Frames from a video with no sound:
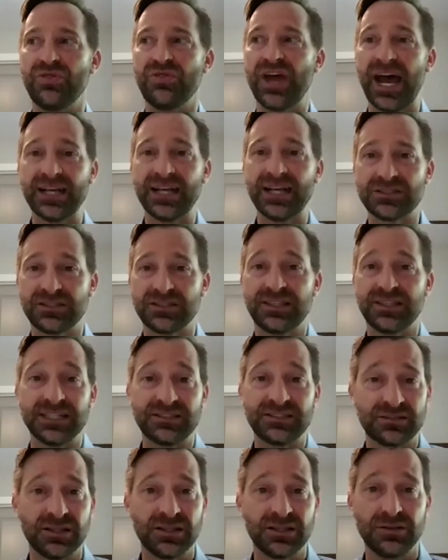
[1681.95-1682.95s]
that's
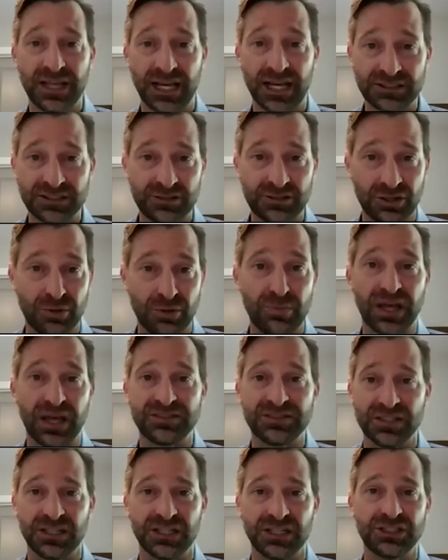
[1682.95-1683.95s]
the
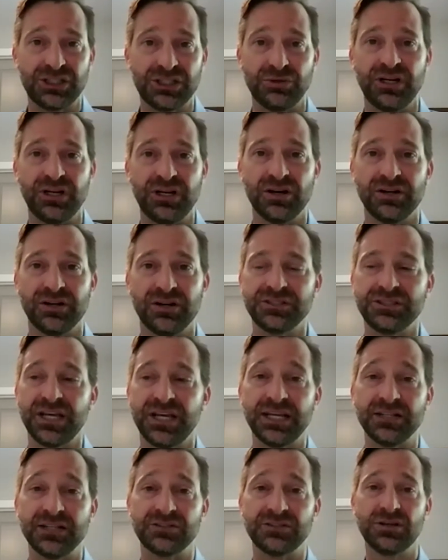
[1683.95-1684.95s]
domestic issue here in the
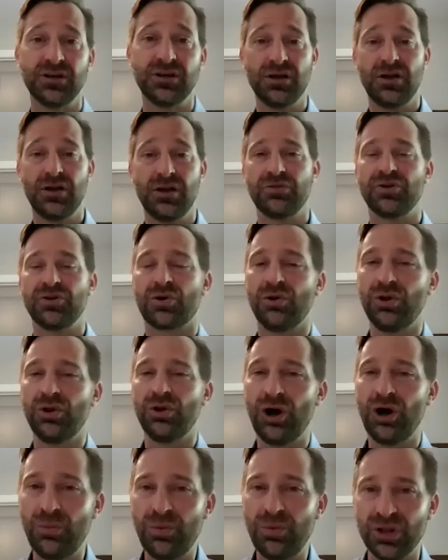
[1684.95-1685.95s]
States. The
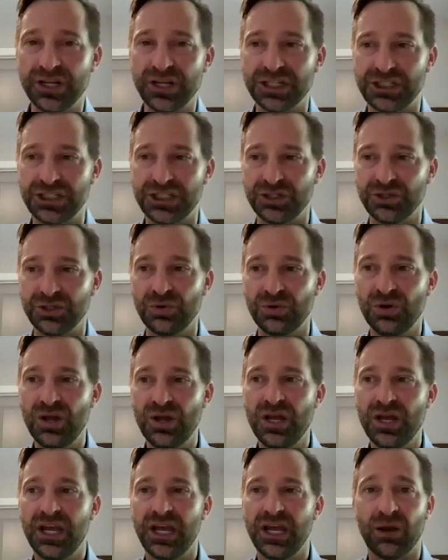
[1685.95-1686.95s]
global issue,
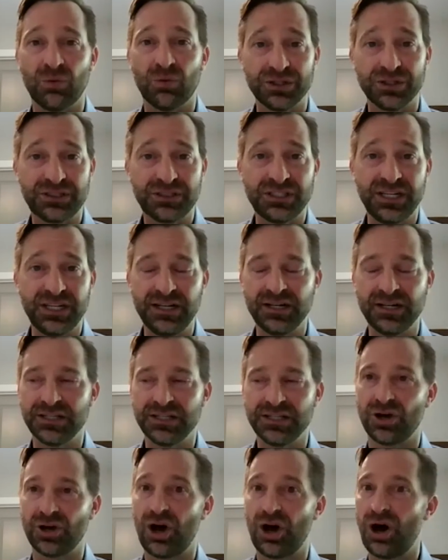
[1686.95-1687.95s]
and we're seeing
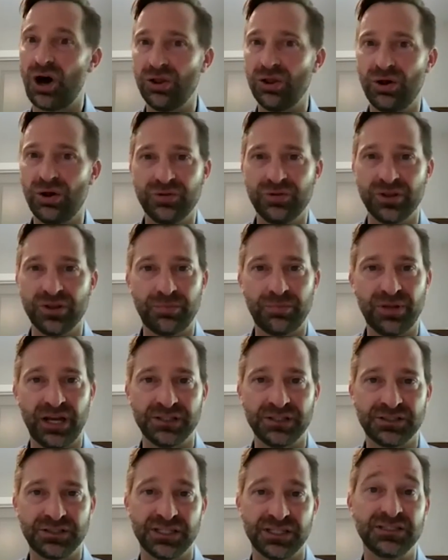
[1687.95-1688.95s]
this all over the
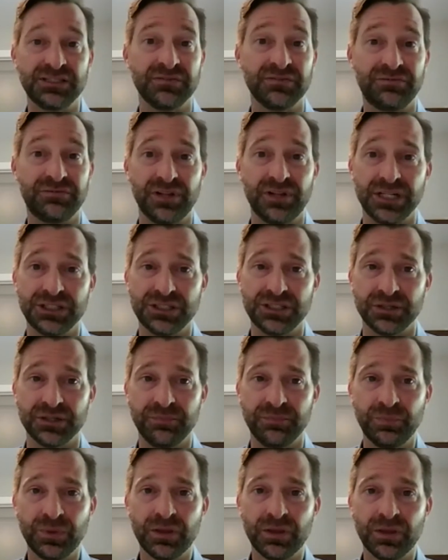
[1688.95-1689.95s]
place, is inflation,
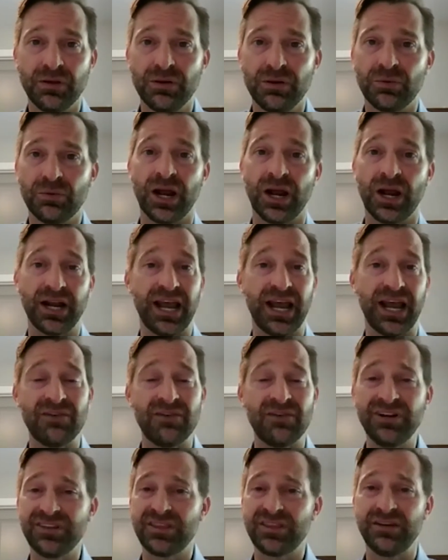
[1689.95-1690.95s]
right?
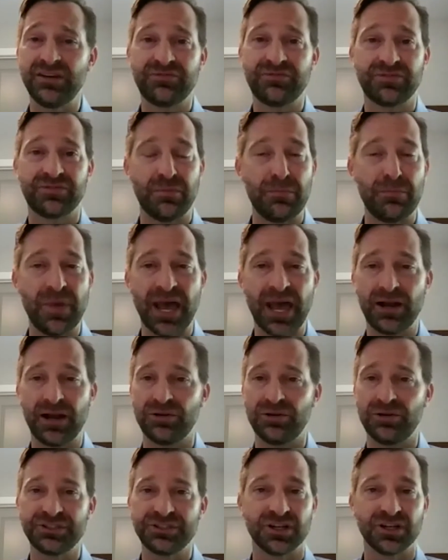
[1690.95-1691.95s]
Everything from
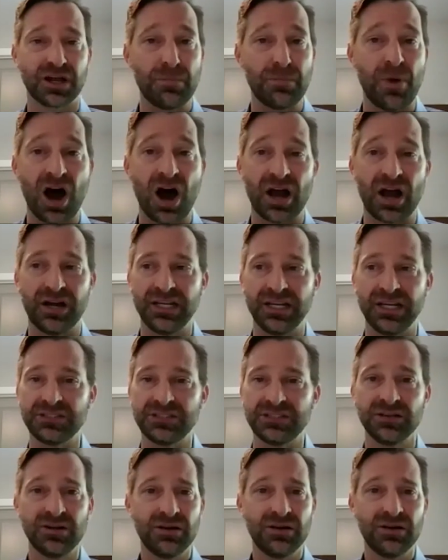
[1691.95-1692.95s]
metals to
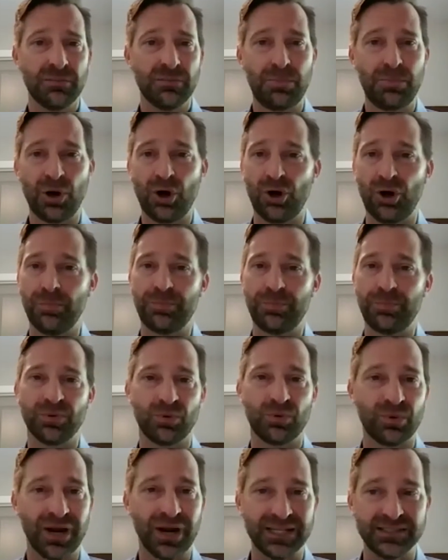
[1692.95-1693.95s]
commodities, pulp,
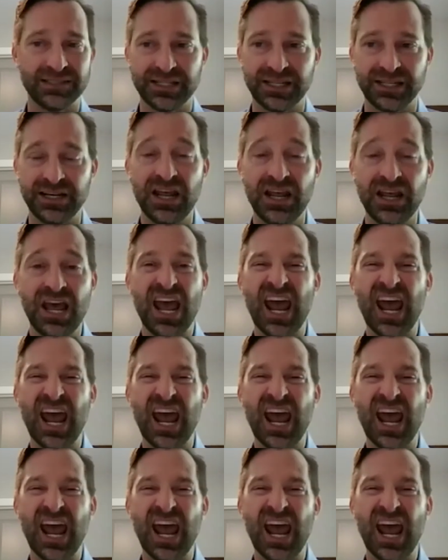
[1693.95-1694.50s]
resin,